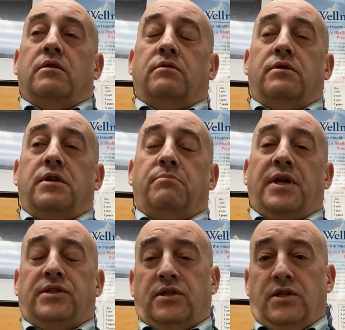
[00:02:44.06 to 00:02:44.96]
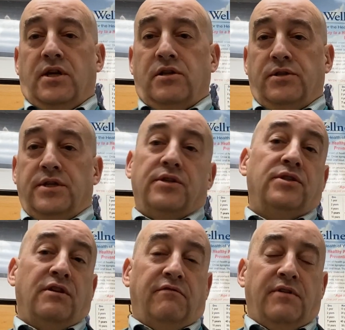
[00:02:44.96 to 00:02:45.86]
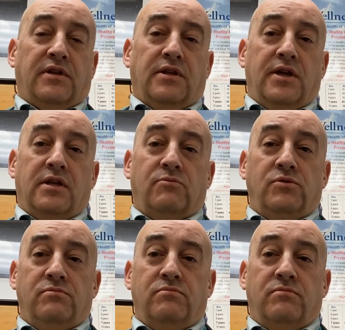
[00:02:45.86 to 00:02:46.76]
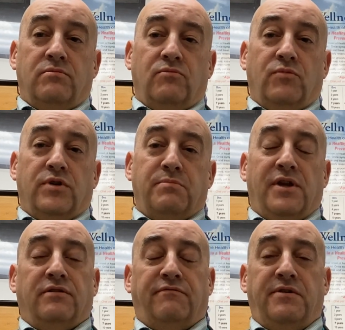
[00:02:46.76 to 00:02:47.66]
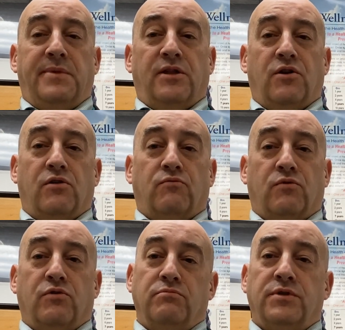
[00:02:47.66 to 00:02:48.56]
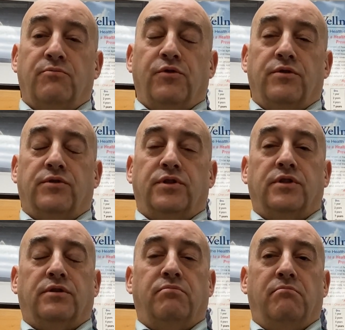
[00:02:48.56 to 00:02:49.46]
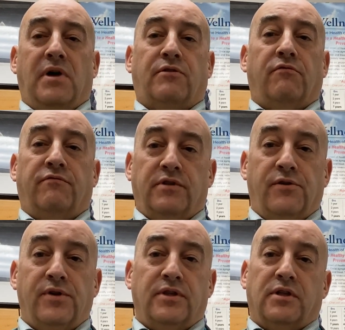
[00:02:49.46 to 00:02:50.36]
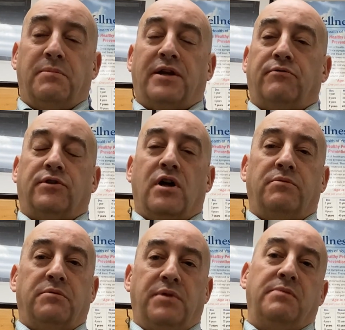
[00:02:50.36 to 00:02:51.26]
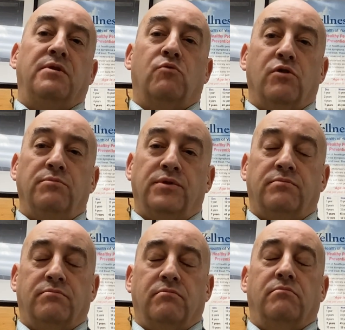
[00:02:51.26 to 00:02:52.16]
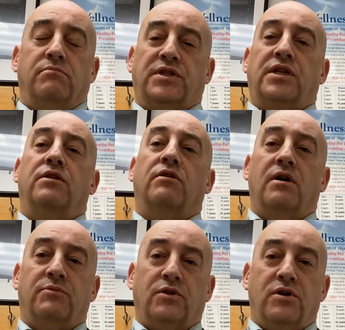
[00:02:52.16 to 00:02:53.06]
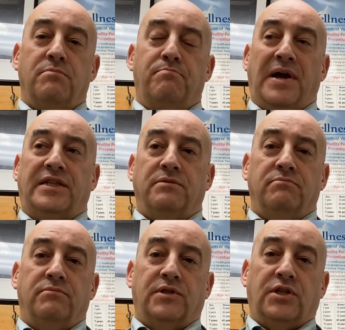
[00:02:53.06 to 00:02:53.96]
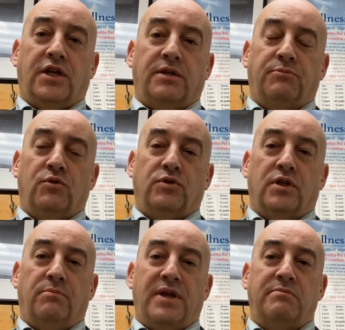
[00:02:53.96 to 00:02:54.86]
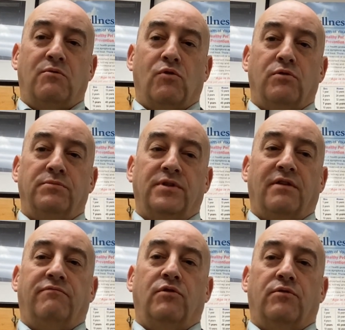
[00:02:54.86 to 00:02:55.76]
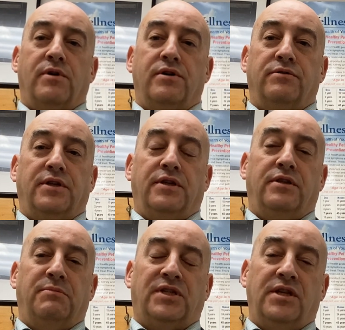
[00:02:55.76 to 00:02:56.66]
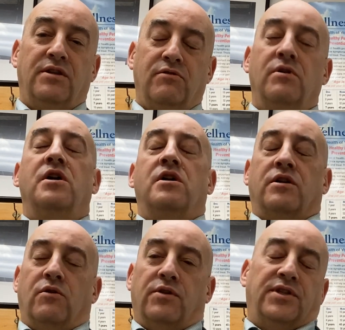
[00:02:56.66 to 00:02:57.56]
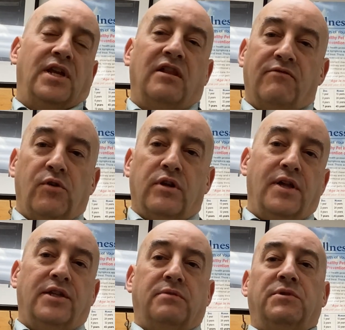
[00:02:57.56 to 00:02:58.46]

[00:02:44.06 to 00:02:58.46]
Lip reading: The basic cycle is an infected animal with male and female heartworms produces microfilaria, little microscopic baby worms. Mosquito comes along, bites them, sucks up those little baby worms. They float around in the mosquito, go to the salivary glands.